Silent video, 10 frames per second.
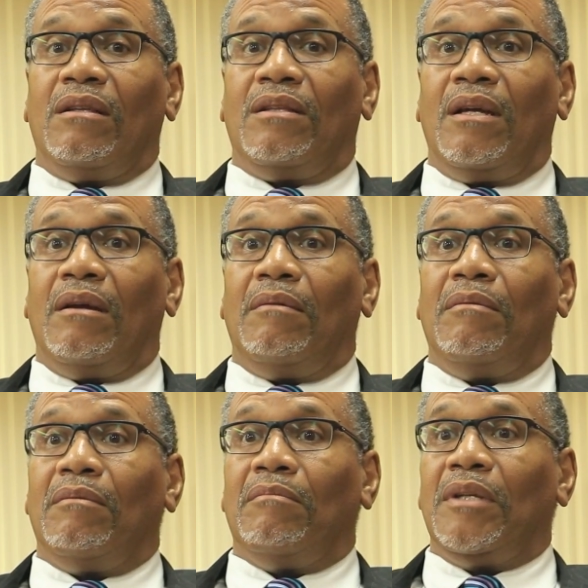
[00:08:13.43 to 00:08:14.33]
the
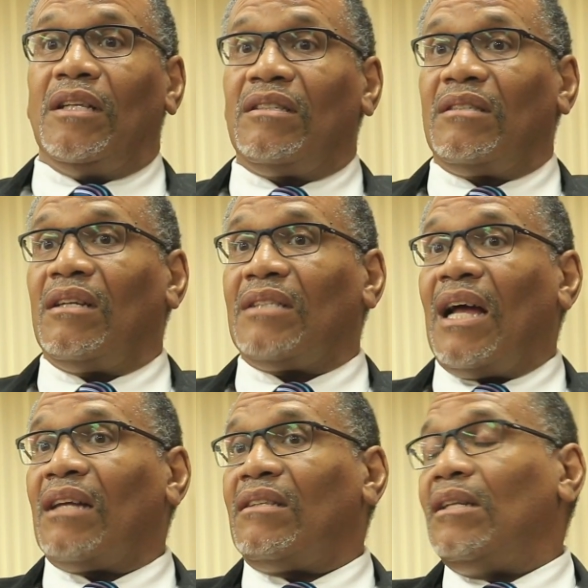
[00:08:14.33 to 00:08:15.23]
ministers
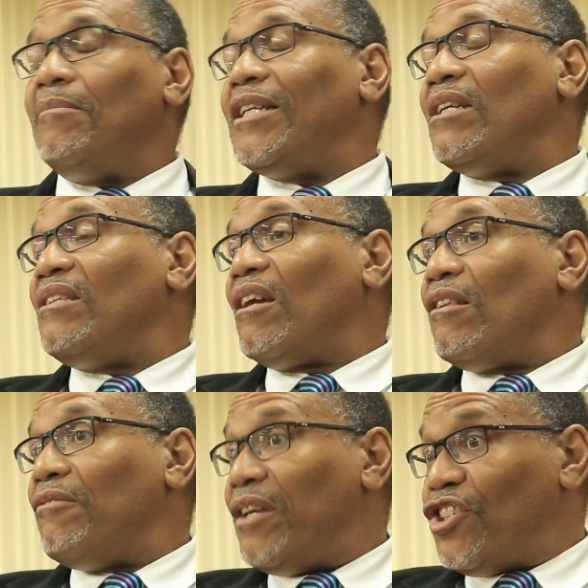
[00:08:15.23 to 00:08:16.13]
actually made a
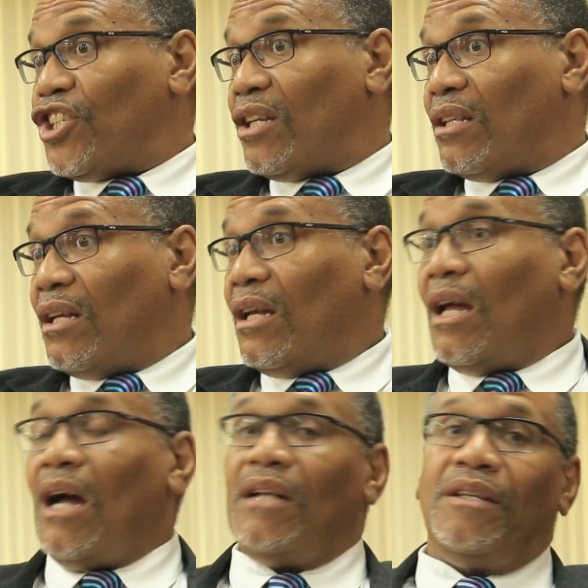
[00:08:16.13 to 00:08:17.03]
declaration
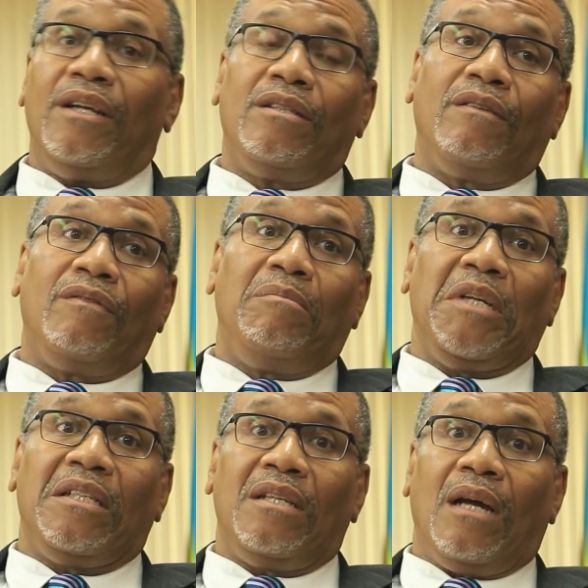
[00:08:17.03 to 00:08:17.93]
at the end of the
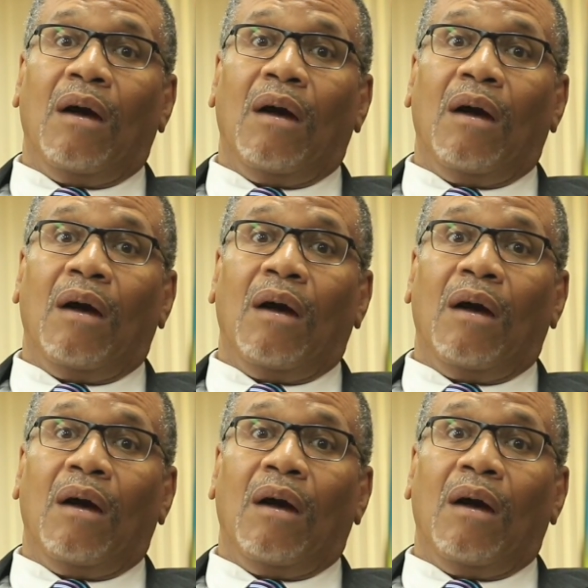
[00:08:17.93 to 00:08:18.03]
meeting.